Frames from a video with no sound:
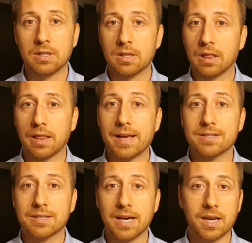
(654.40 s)

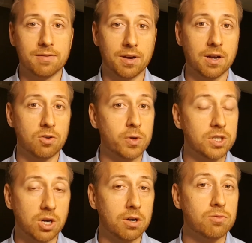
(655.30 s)
less kind of a
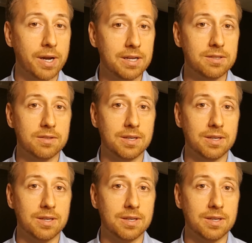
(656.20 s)
return rate